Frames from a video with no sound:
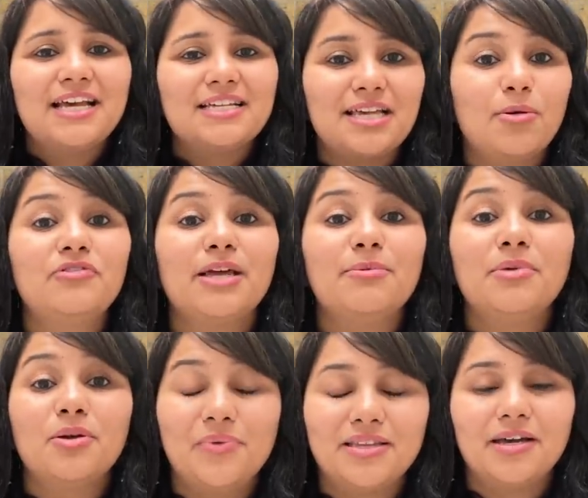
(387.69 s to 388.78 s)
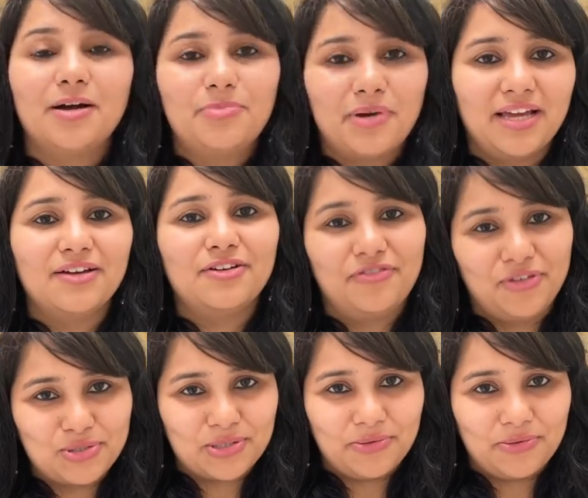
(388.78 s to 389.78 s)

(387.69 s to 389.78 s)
some of them with a prior refusal.